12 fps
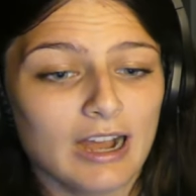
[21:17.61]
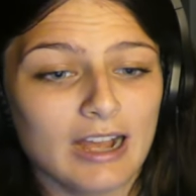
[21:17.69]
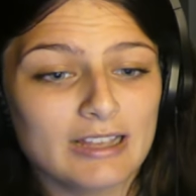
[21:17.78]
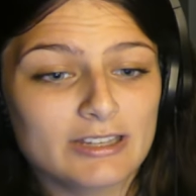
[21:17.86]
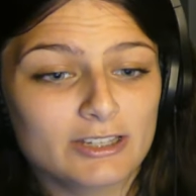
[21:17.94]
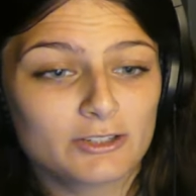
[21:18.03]

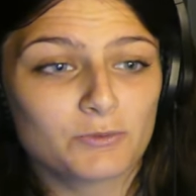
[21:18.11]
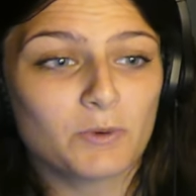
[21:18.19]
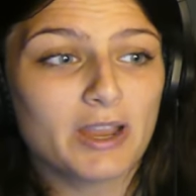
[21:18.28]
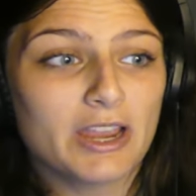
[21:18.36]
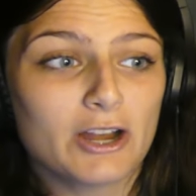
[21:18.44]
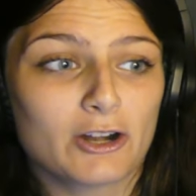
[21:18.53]
I
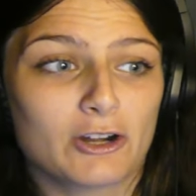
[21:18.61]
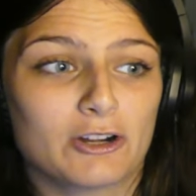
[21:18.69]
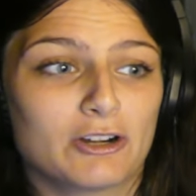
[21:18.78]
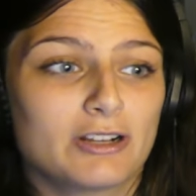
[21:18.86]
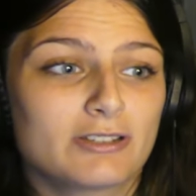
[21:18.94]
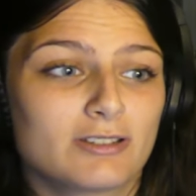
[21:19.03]

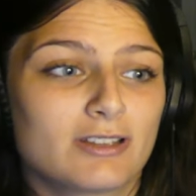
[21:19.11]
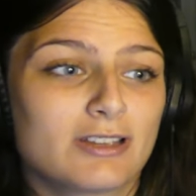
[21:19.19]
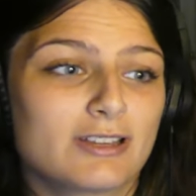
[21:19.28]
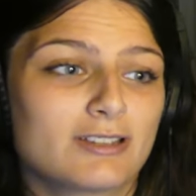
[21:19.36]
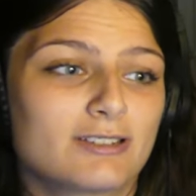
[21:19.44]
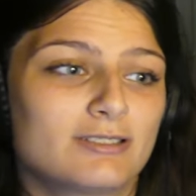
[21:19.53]
swear, it's
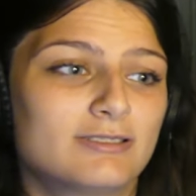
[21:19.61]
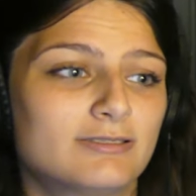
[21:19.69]
like,